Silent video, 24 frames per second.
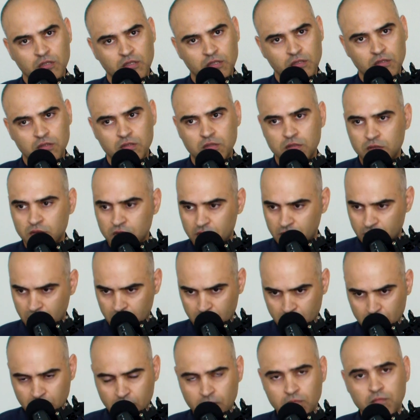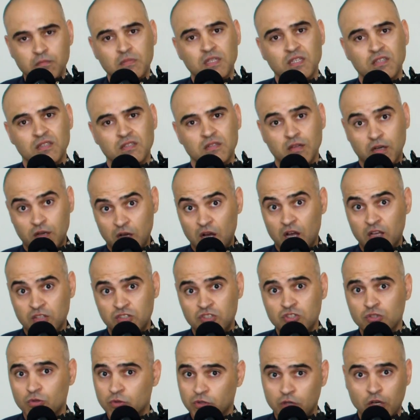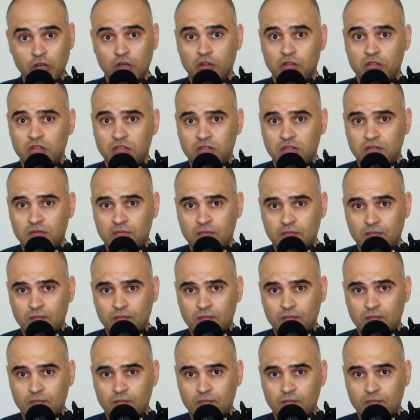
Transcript: on it, be gods on earth.